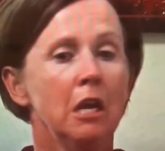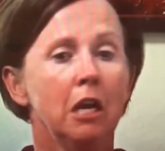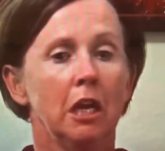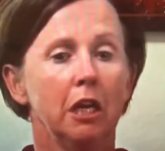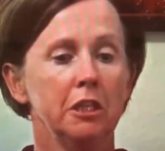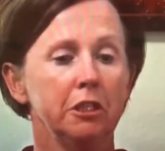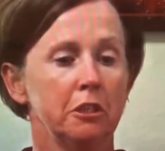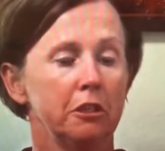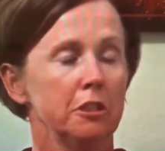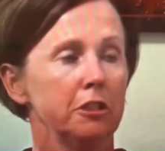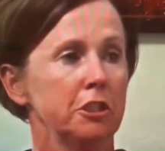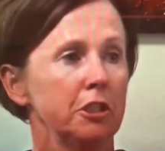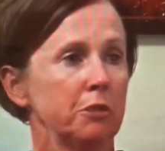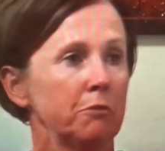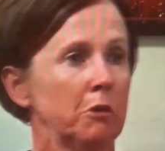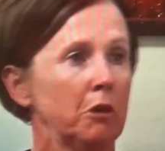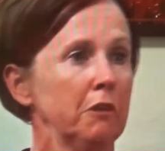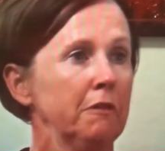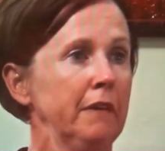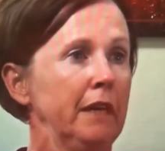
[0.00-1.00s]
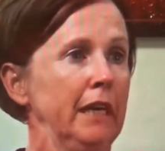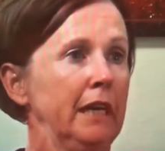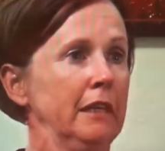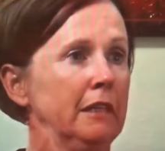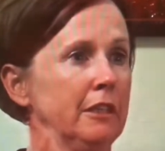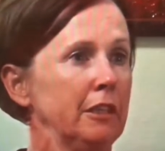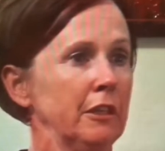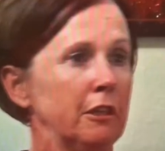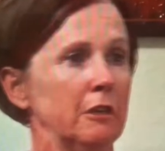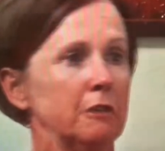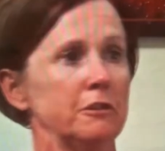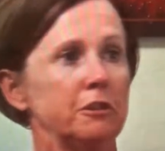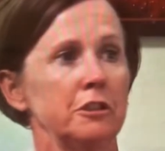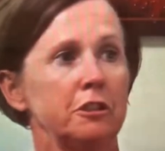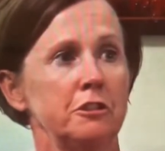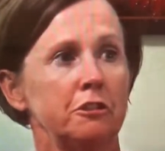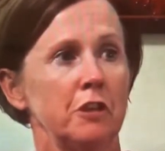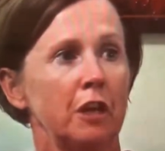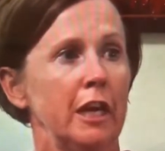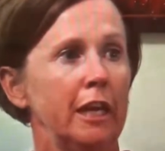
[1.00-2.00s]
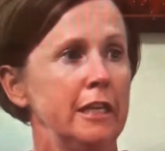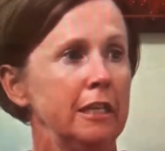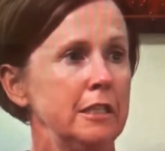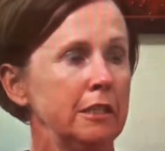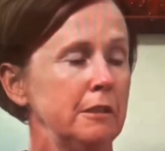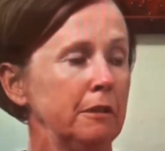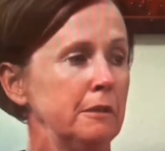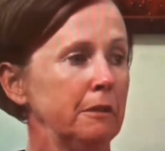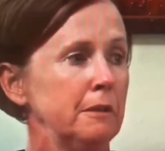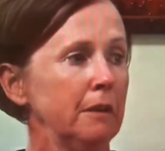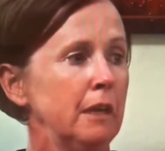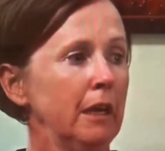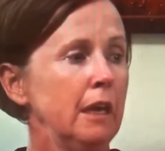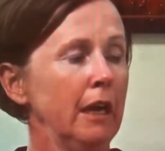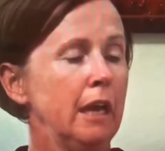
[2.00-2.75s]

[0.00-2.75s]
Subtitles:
I started swerving, just trying to,